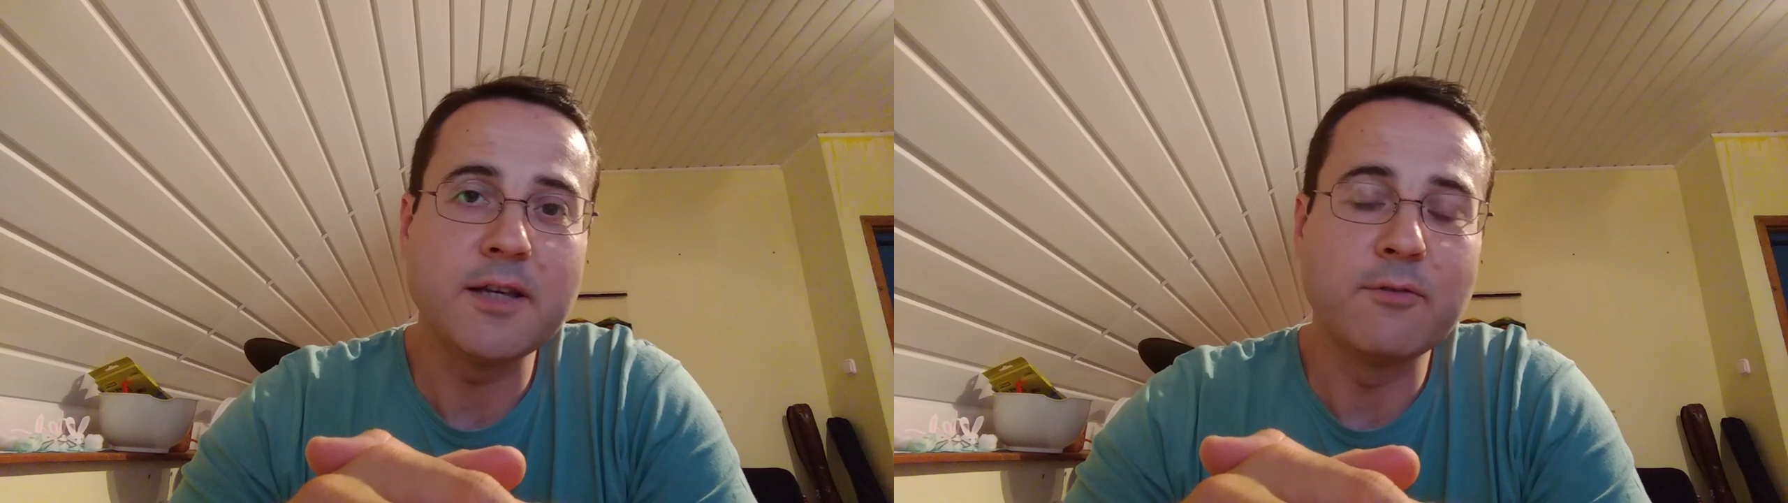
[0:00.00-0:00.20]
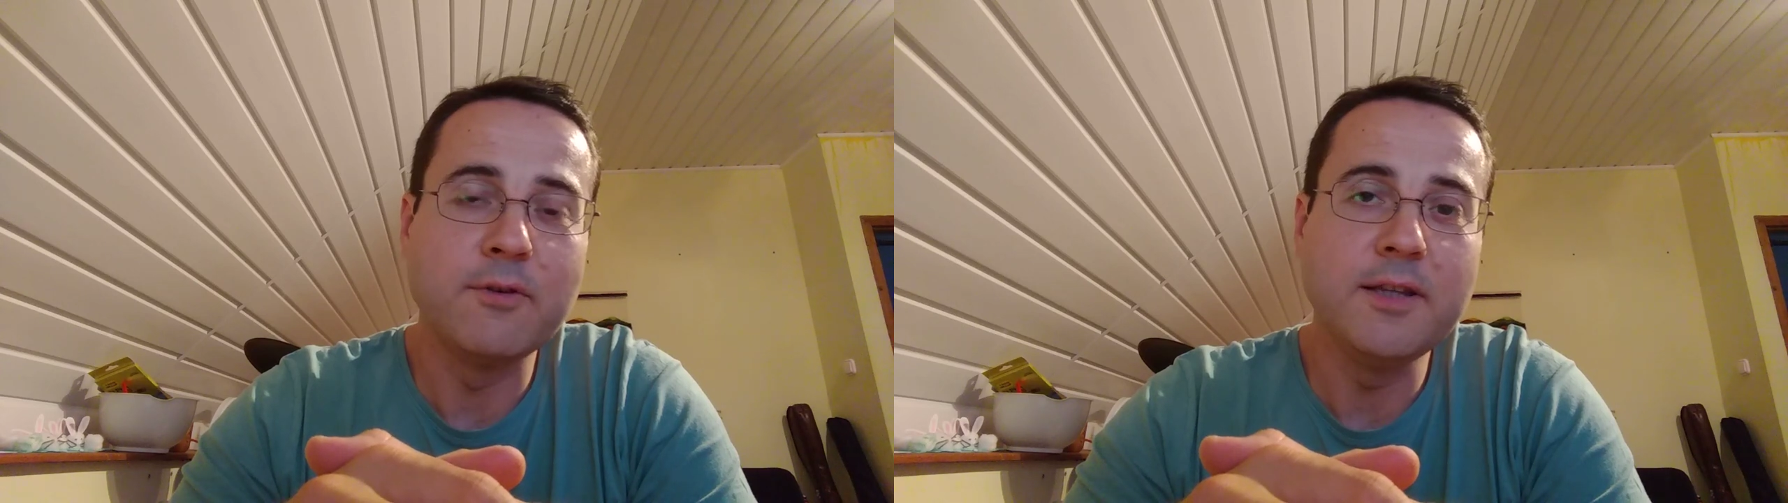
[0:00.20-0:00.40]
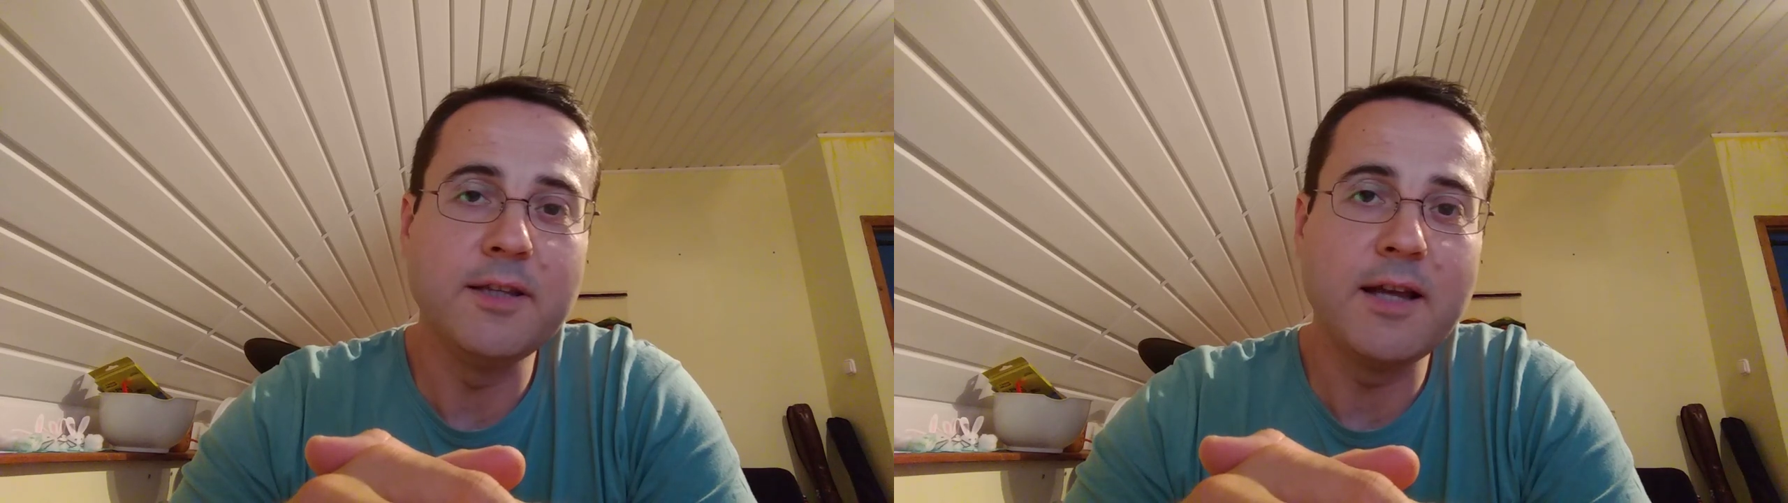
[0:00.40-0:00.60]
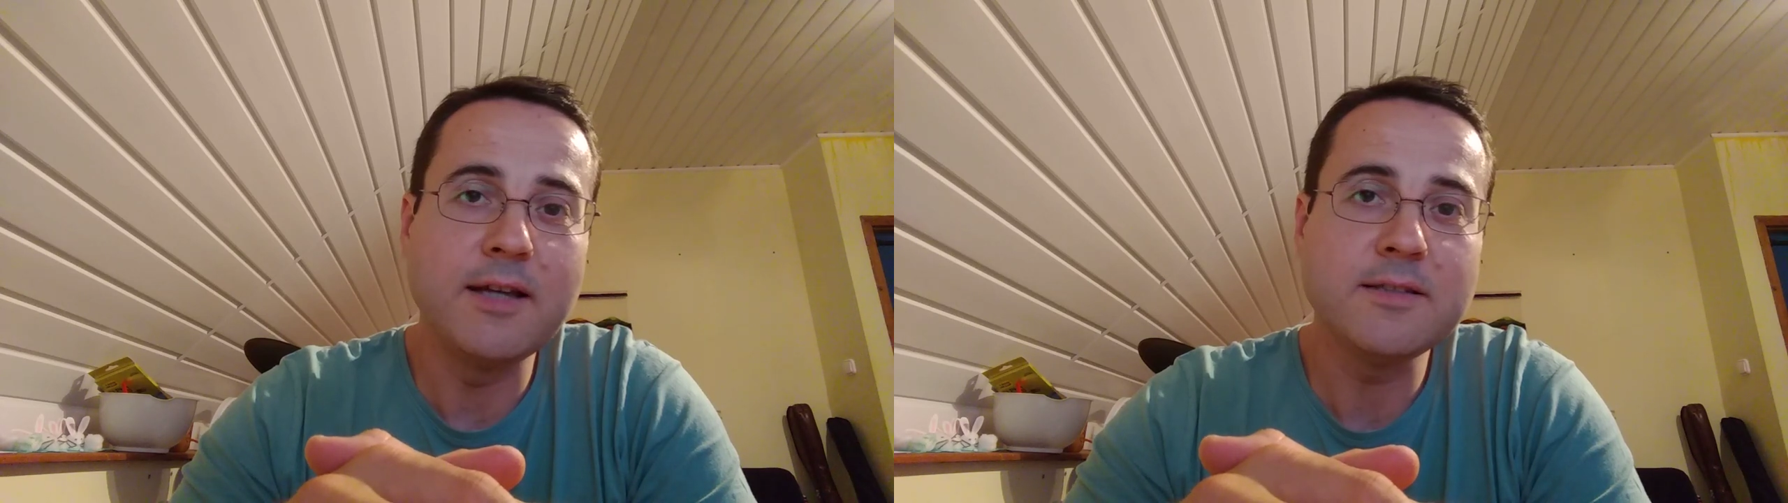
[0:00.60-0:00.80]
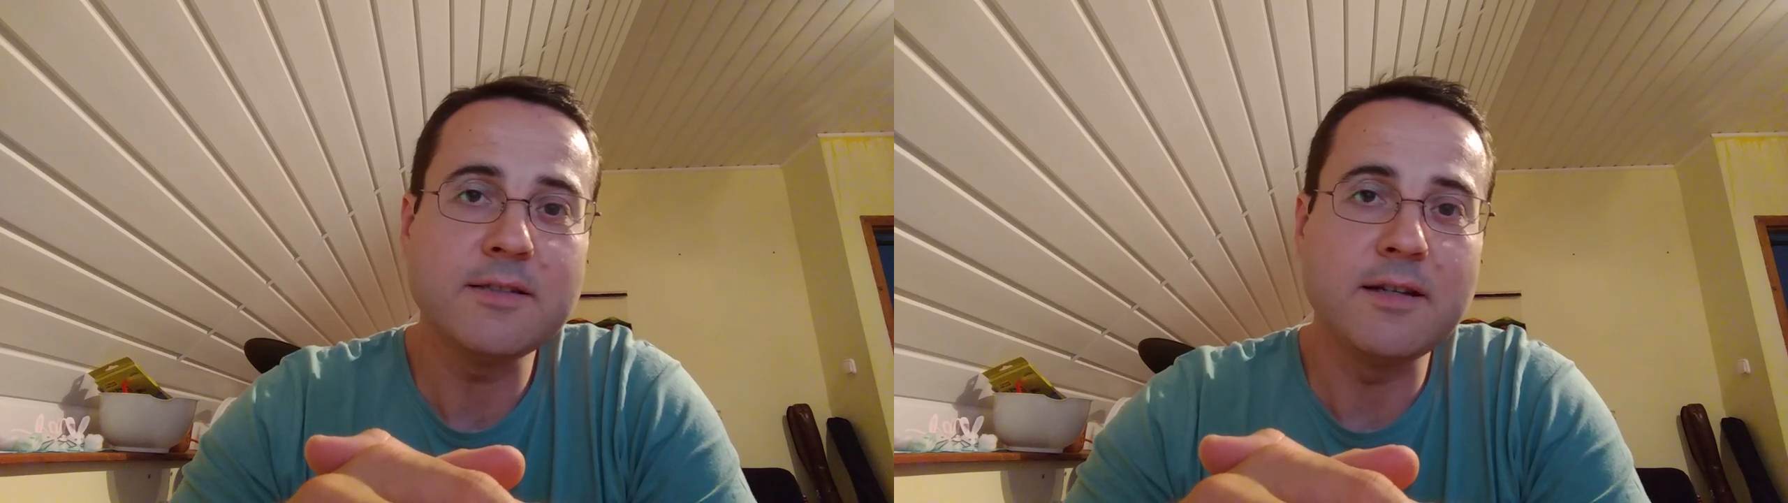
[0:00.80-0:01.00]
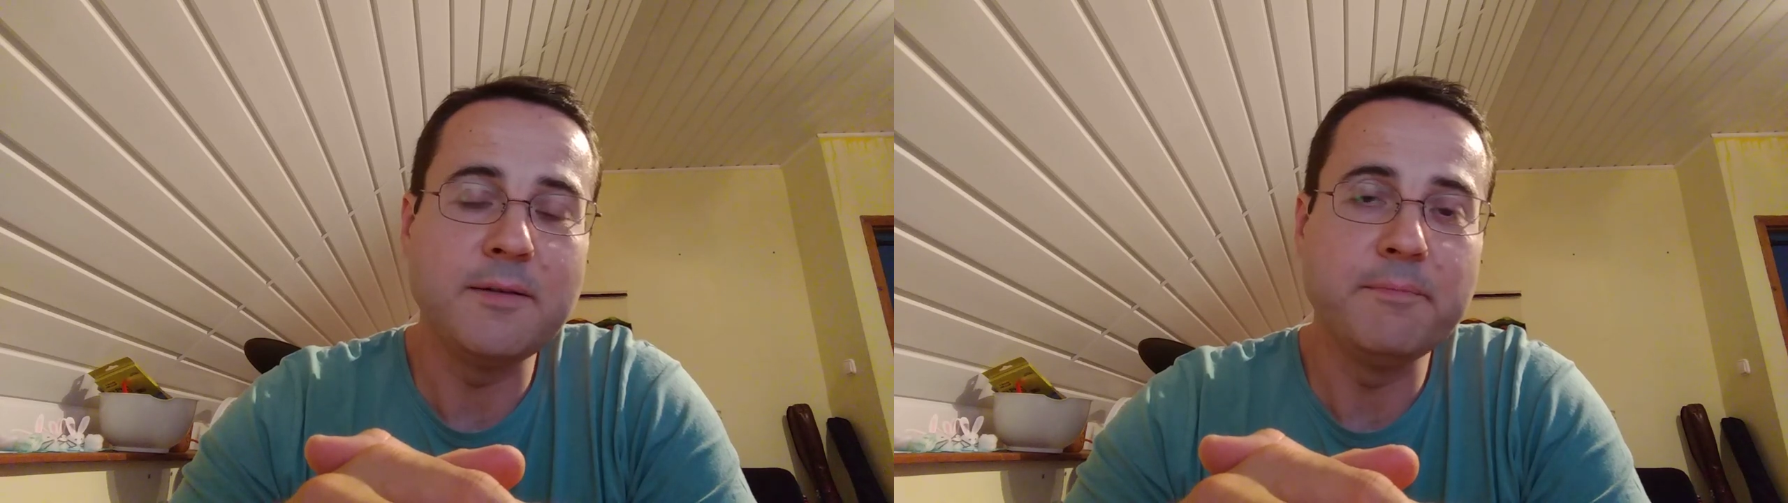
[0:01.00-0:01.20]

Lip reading: like really nice,